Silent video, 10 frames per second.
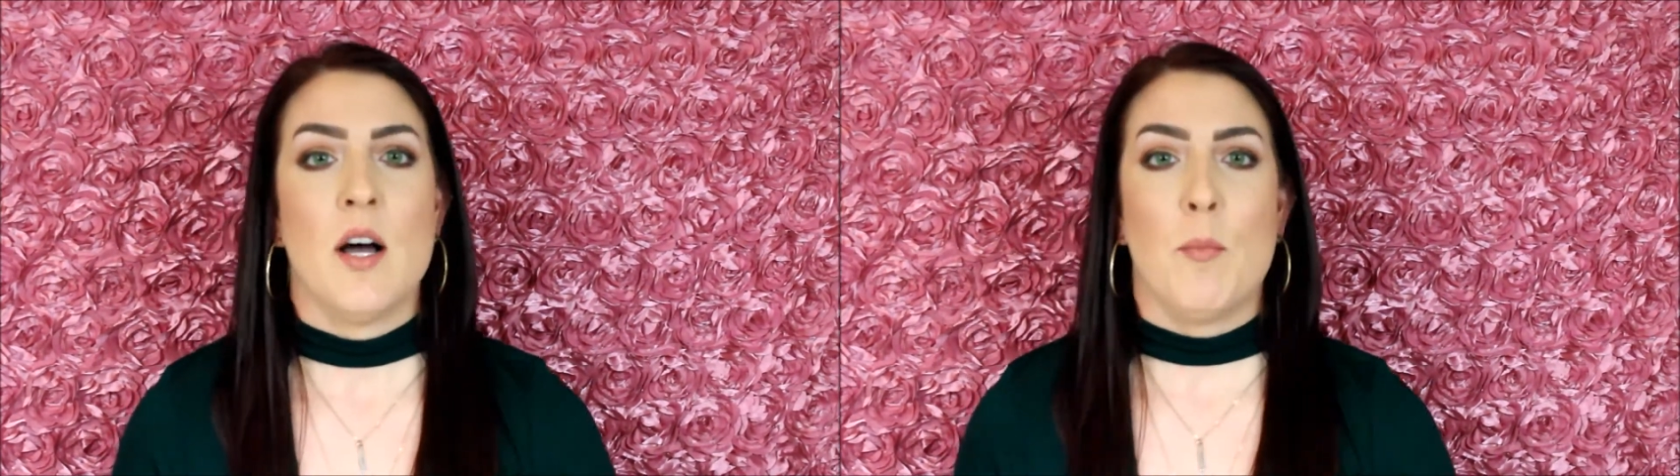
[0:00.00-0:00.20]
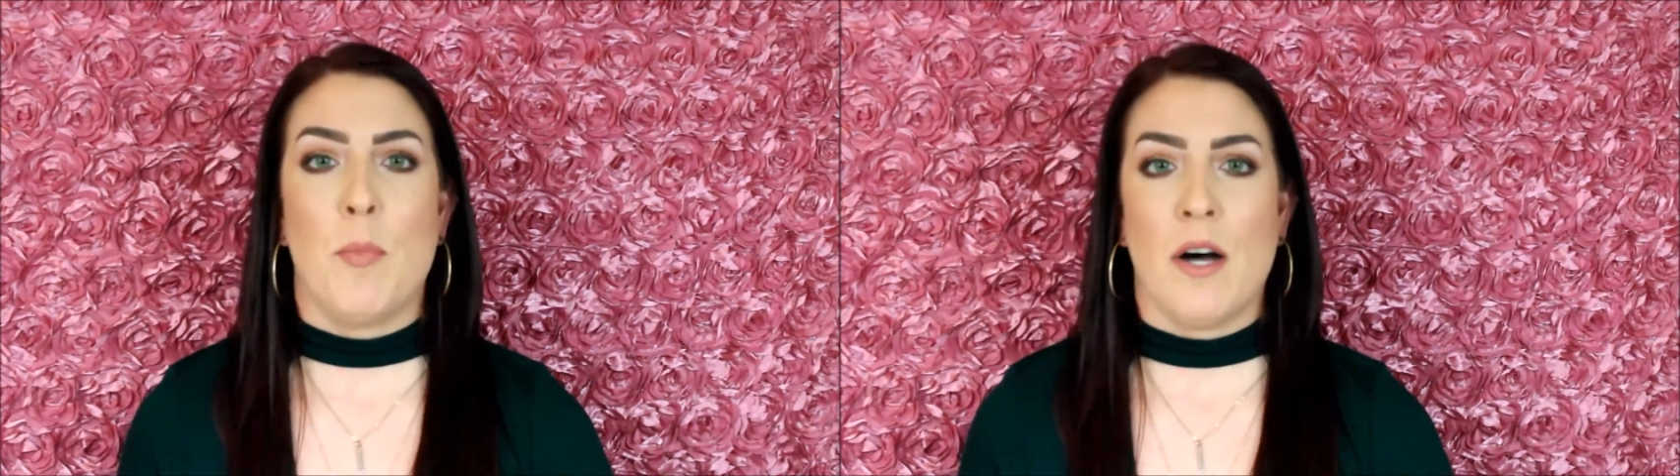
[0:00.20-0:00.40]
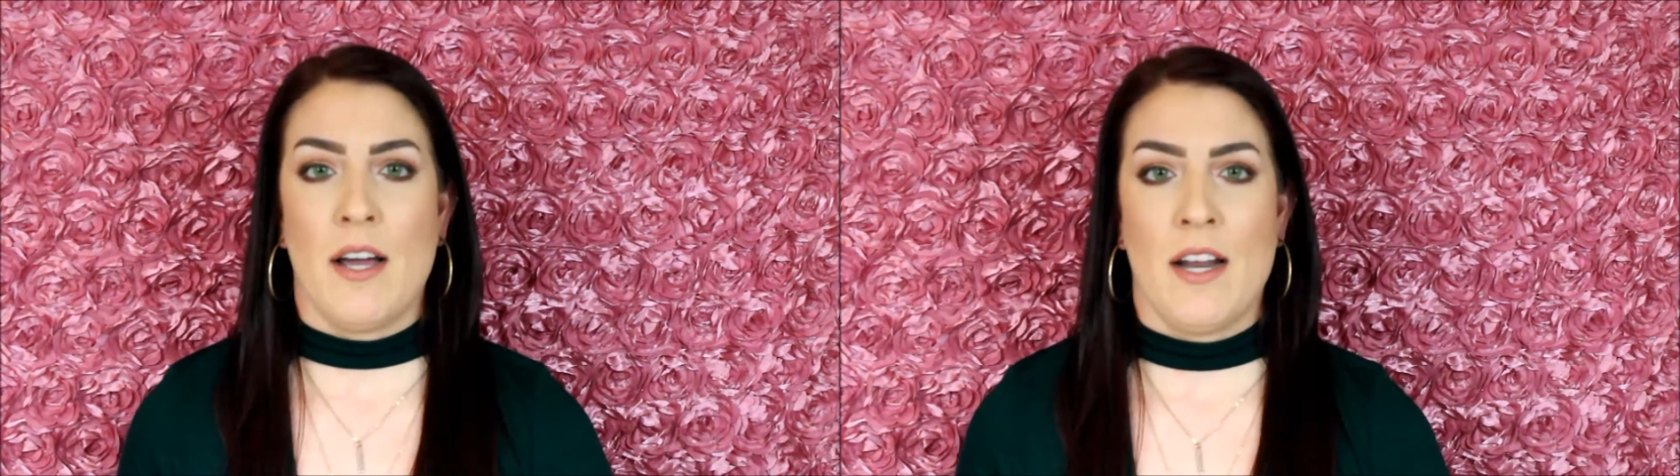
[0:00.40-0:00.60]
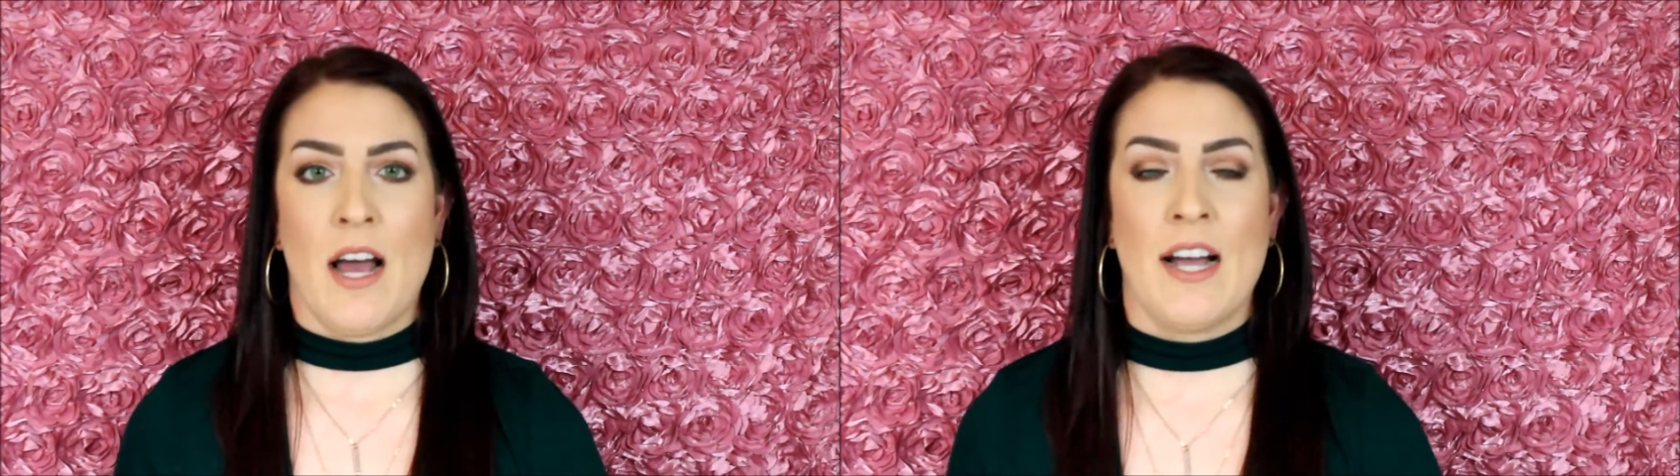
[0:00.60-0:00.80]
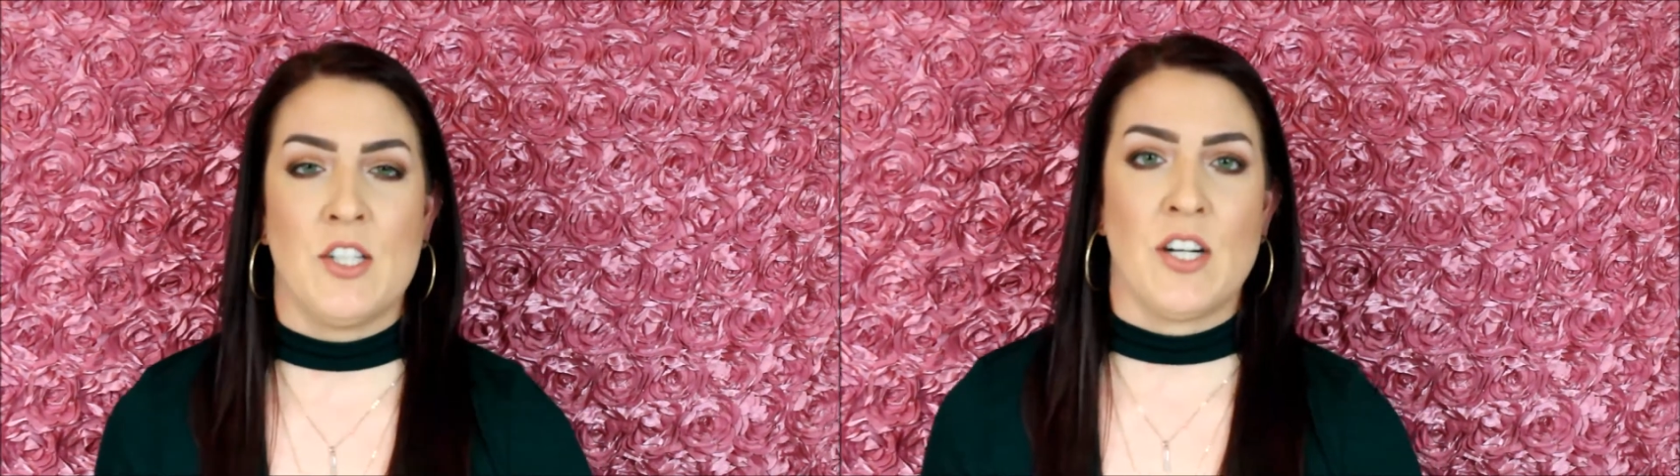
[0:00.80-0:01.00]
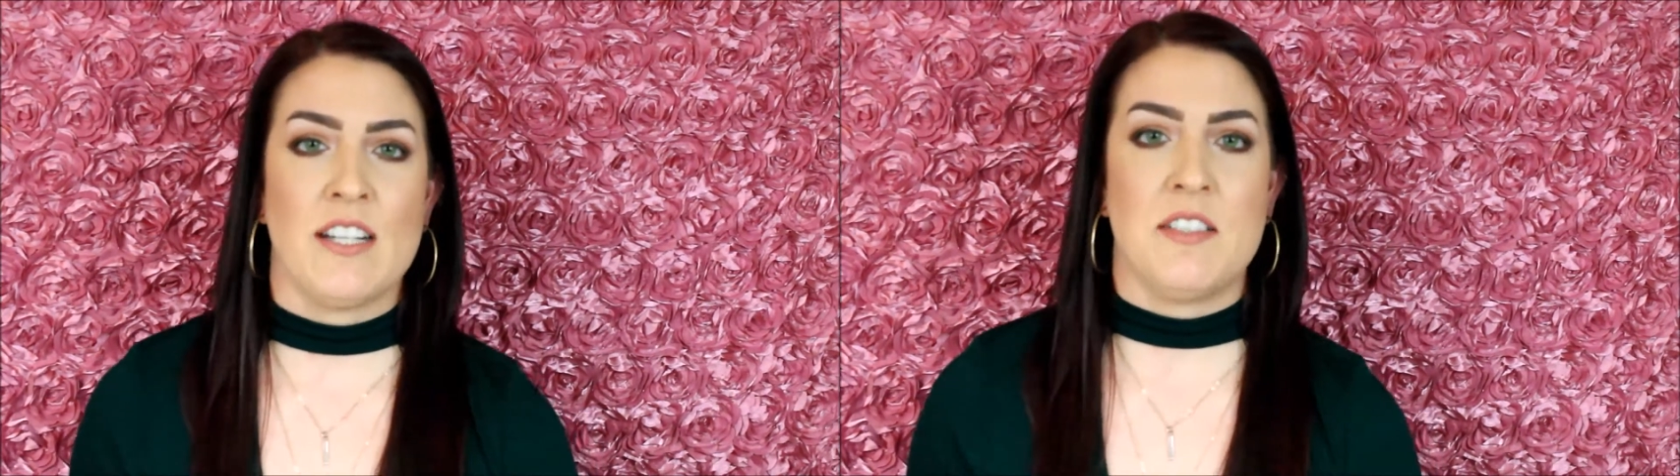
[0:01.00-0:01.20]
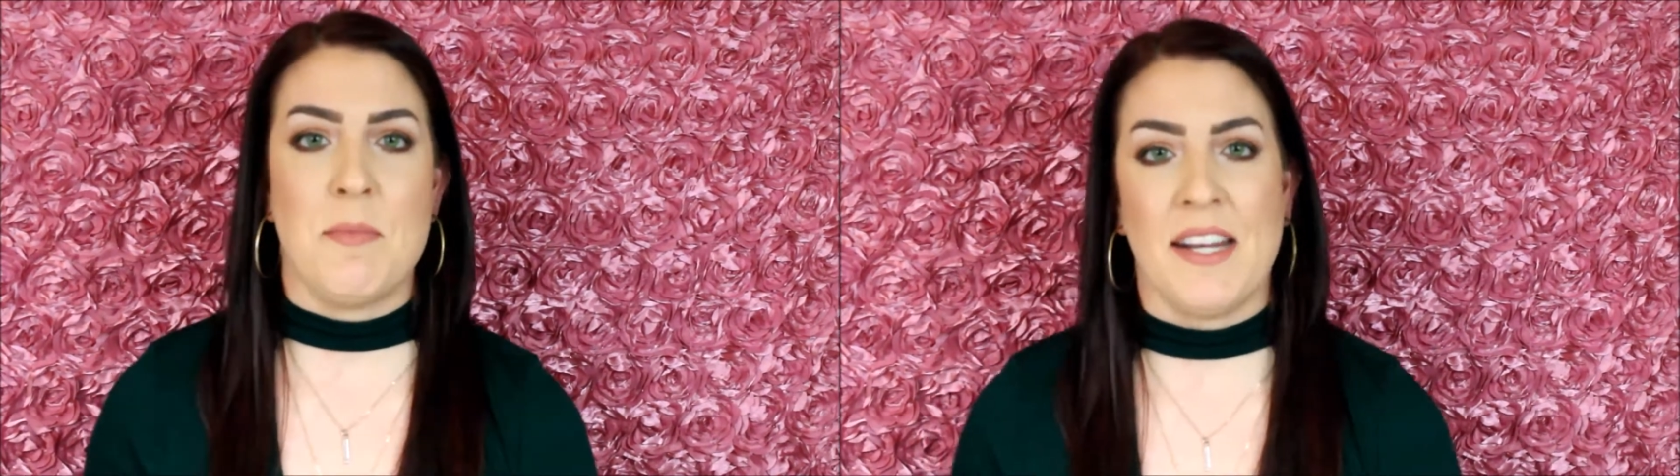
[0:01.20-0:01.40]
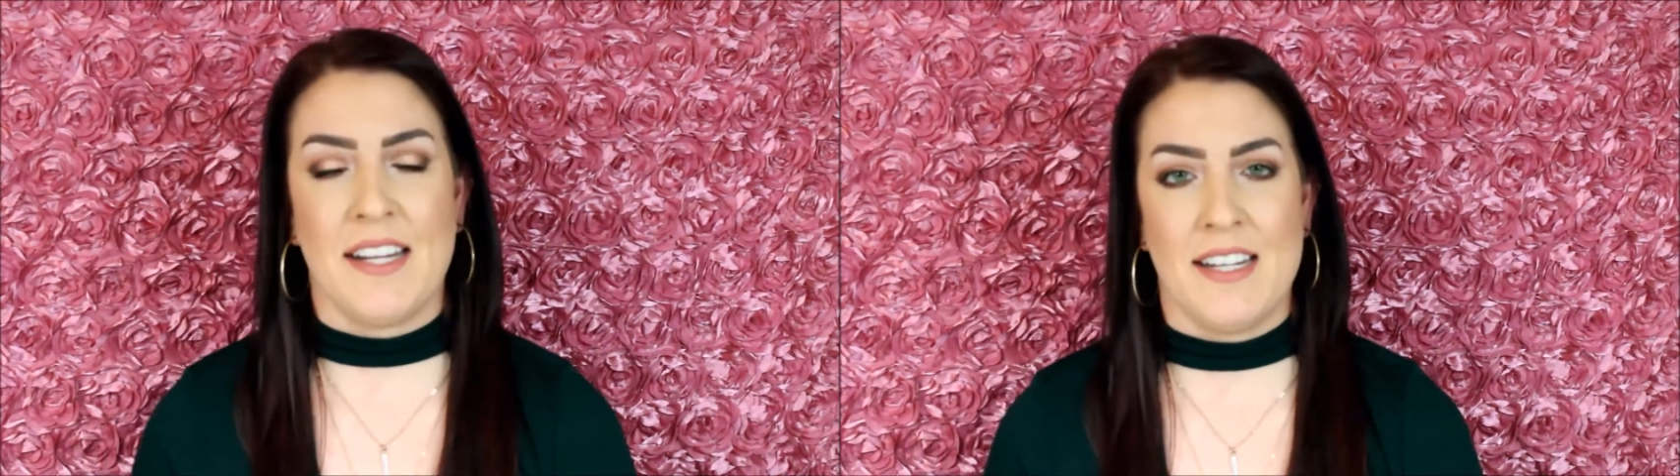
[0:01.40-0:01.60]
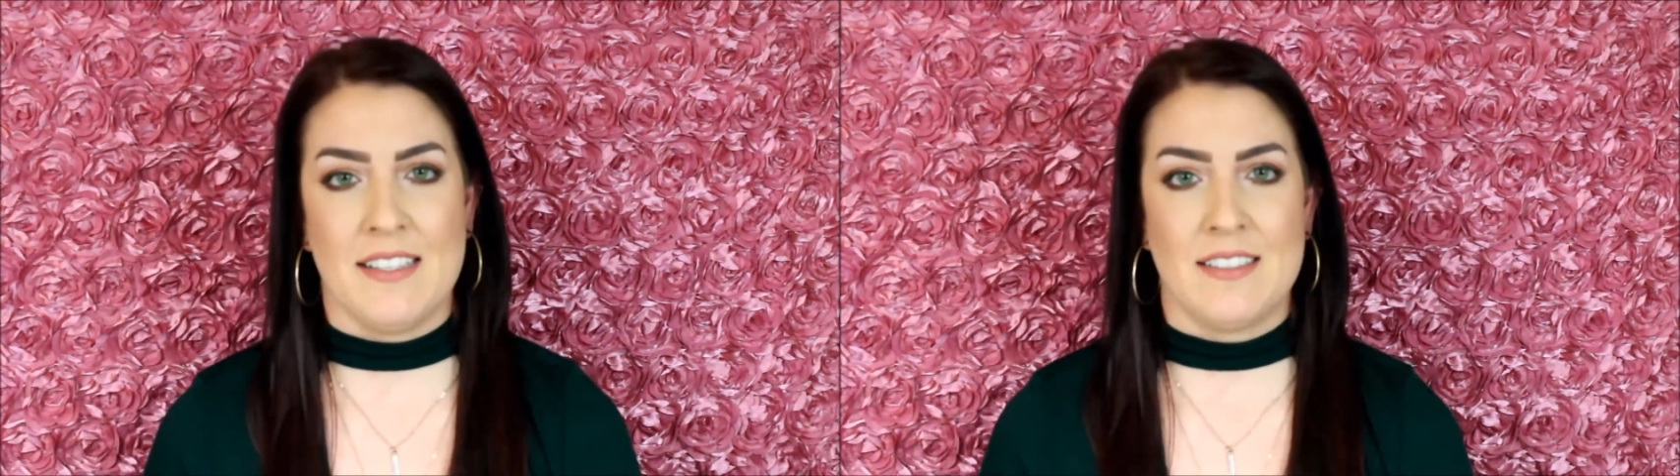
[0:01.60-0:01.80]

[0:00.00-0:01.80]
but I tried to make it as